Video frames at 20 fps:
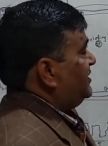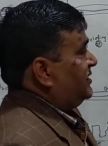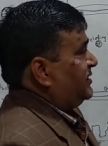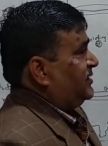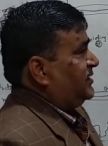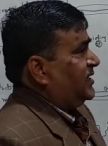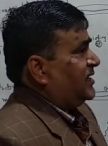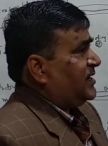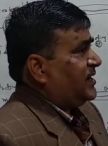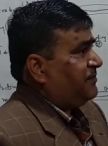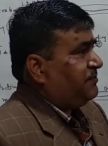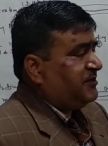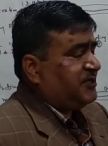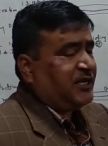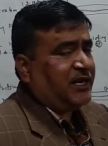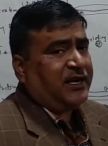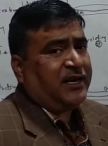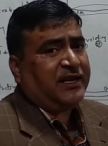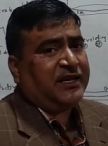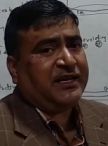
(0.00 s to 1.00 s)
the
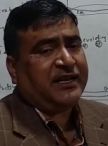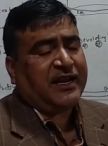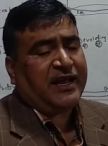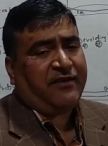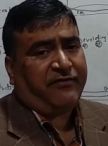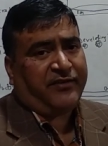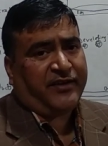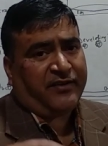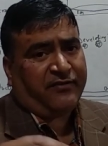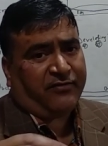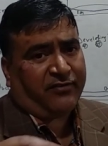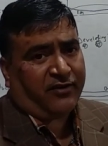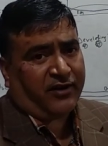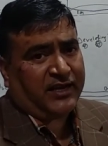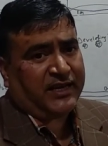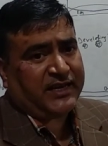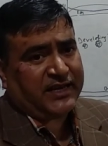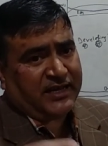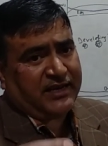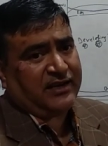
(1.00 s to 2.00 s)
ruptured Graafian
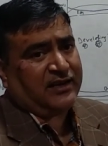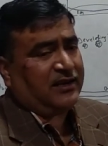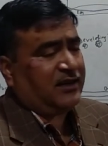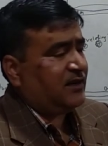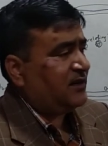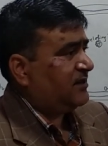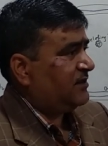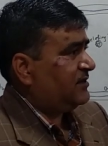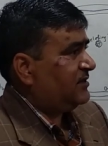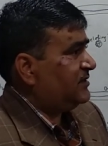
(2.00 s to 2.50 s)
follicle